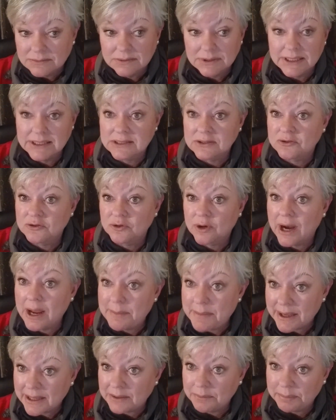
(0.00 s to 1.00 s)
Let's try
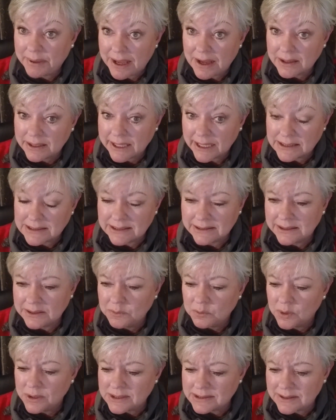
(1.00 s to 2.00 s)
making pound cakes. I
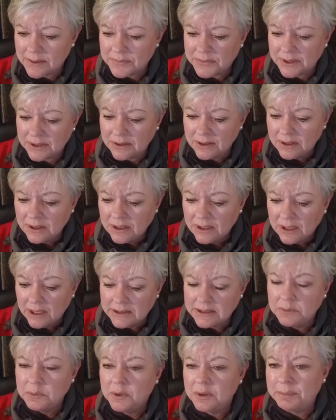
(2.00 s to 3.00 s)
didn't want
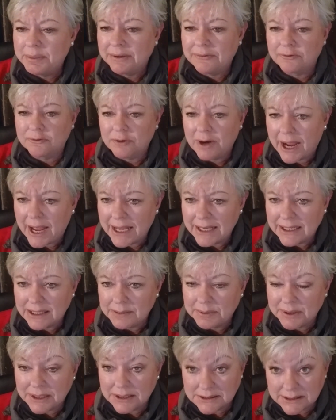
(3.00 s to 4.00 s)
a big variety
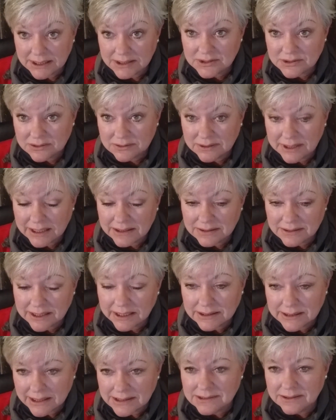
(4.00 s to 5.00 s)
because
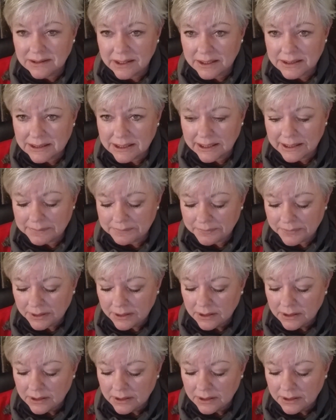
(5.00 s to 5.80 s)
that takes a lot of time.